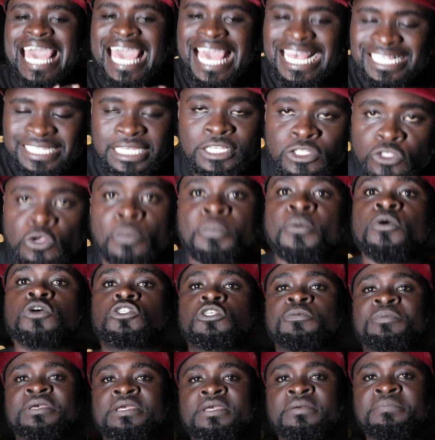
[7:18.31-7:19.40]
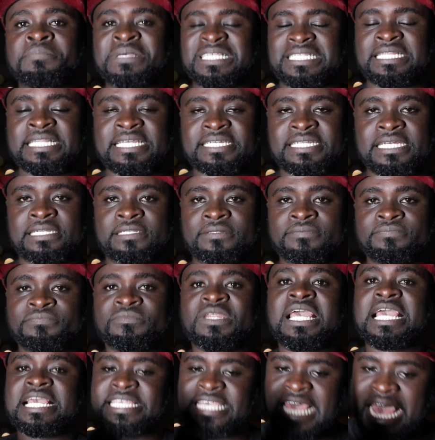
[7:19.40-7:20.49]
isn't supposed to be misleading.
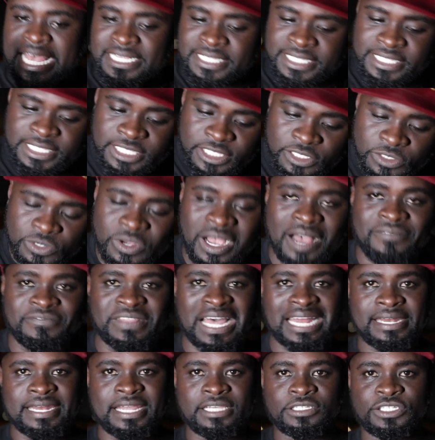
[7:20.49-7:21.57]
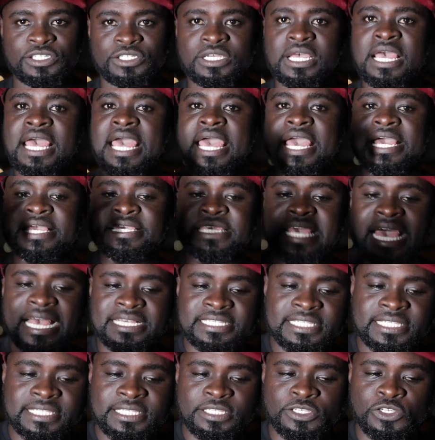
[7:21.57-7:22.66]
Yes, you have that niche.
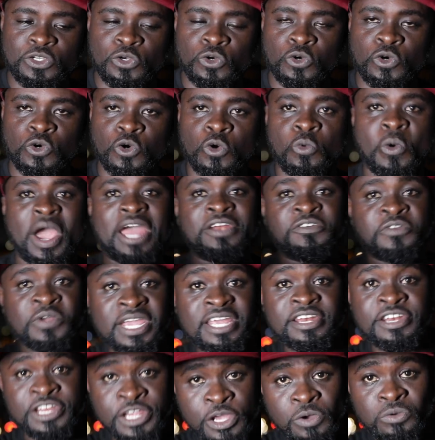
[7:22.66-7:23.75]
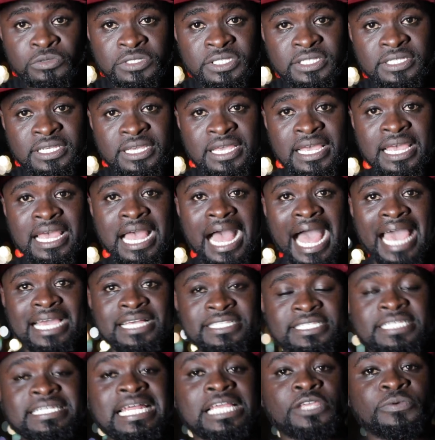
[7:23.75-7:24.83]
Yes, you were doing news. I
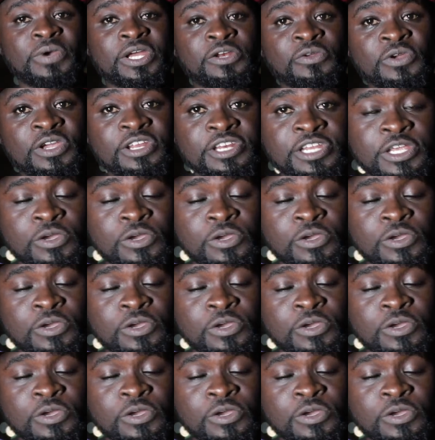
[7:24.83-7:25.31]
can see that you were doing